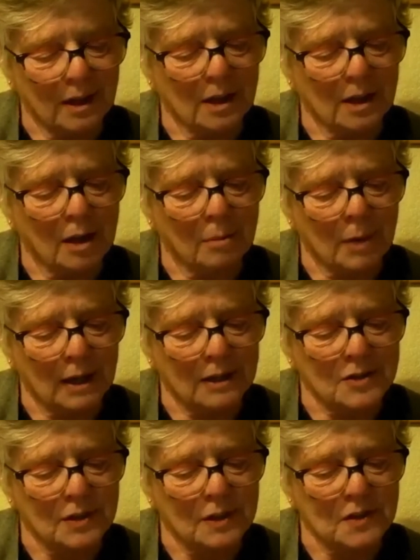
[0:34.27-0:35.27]
can our minds
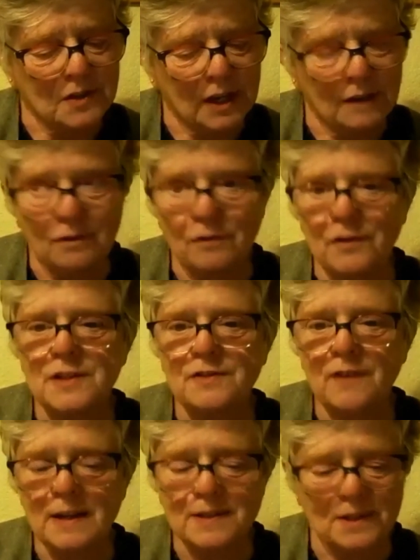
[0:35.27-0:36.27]
conceive of this
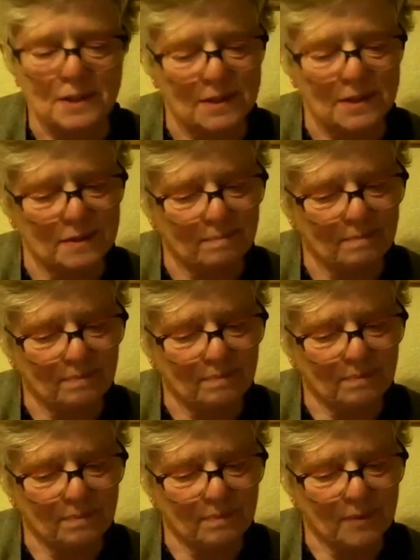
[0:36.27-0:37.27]
vastness?
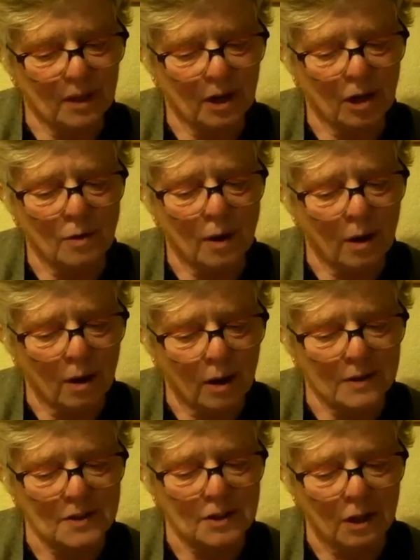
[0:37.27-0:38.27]
Are our
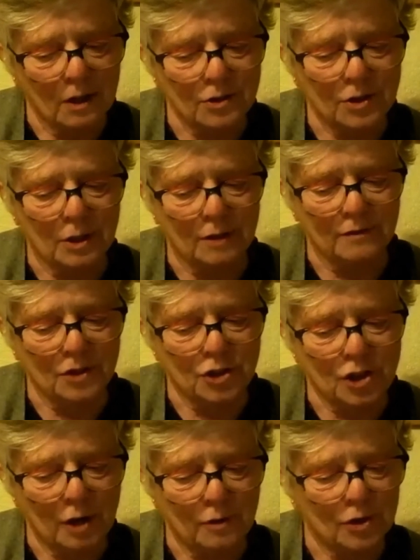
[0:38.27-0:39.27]
hearts large enough to
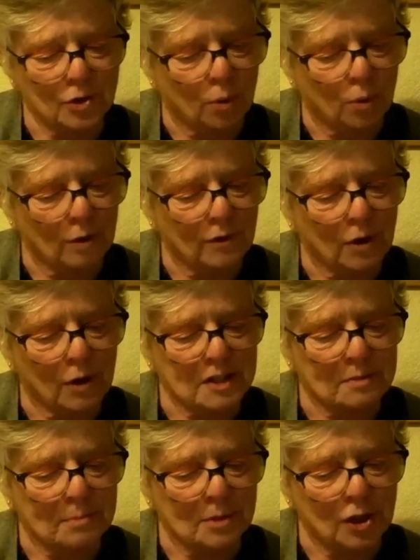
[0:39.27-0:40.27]
cherish all of
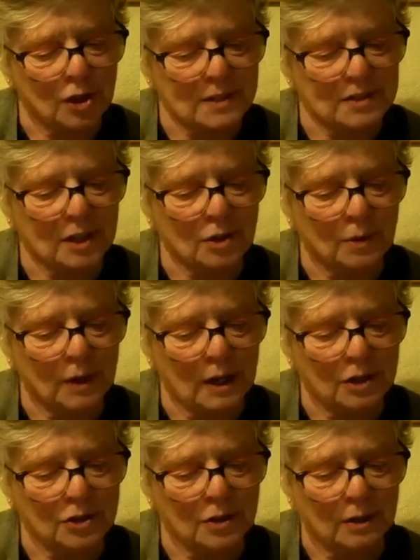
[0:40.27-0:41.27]
God's majestic
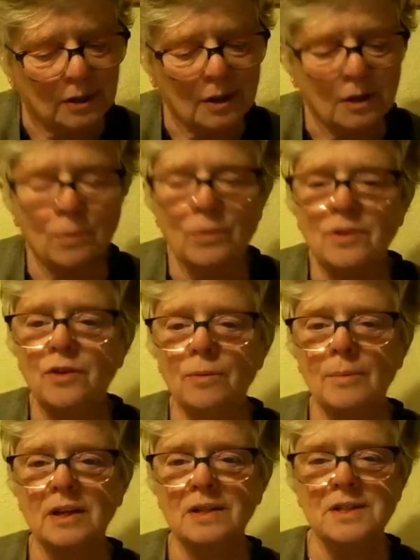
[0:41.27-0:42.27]
creation with
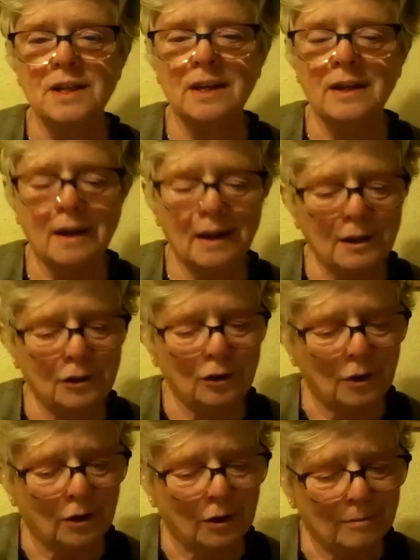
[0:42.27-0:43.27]
humility and
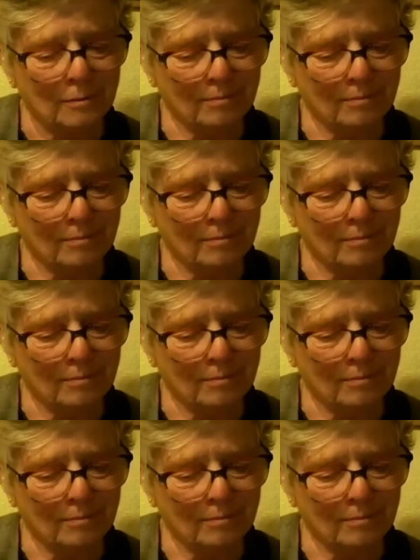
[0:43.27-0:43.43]
awe?